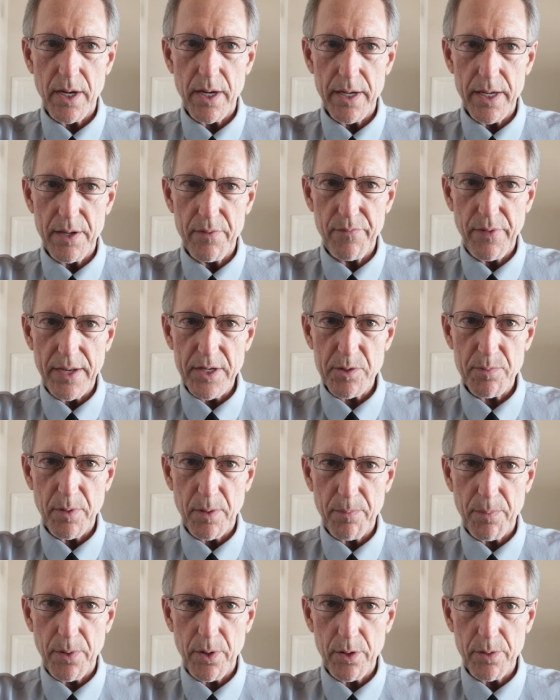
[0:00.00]

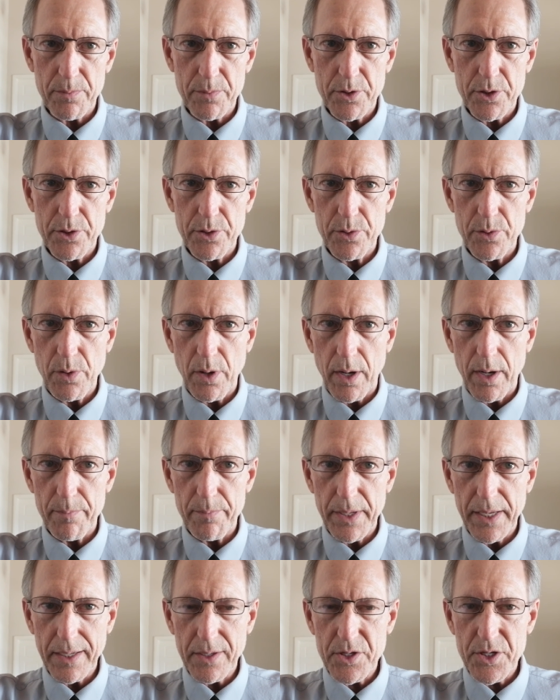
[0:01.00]
Investment Program to
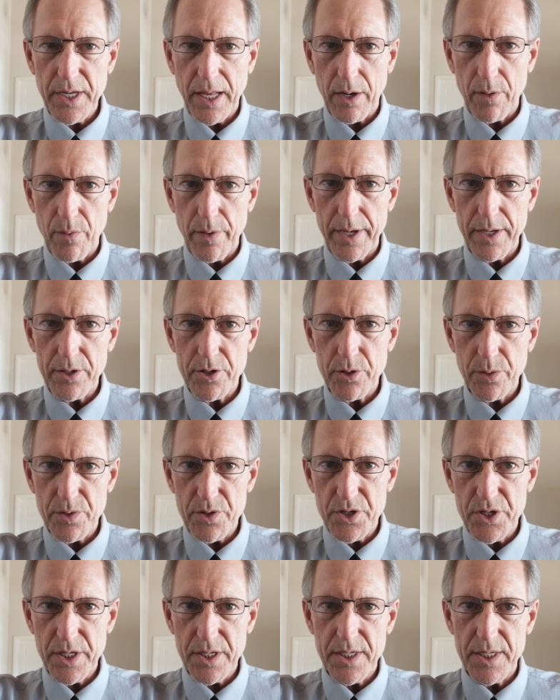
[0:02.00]
be accelerated to a
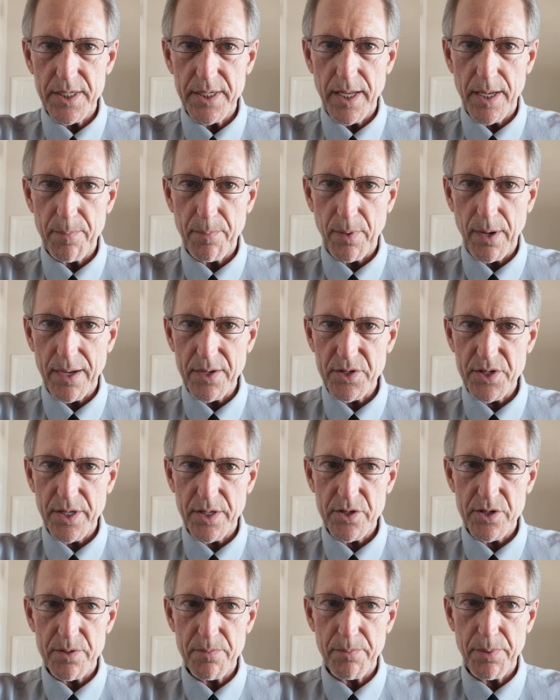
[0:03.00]
60-day
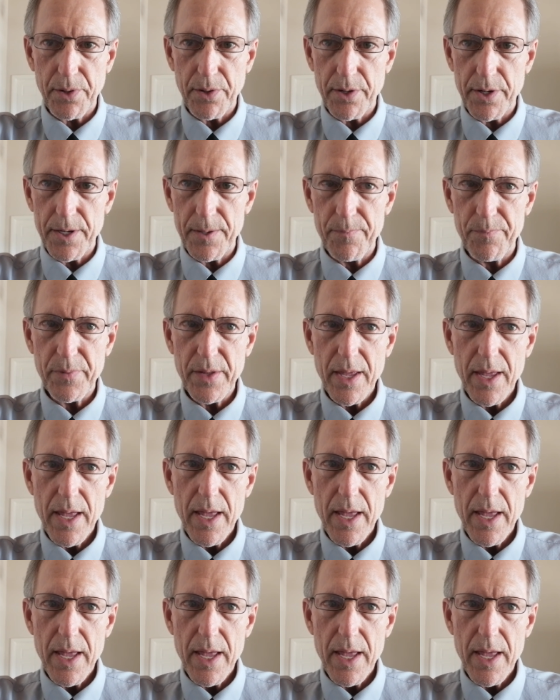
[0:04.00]
processing period.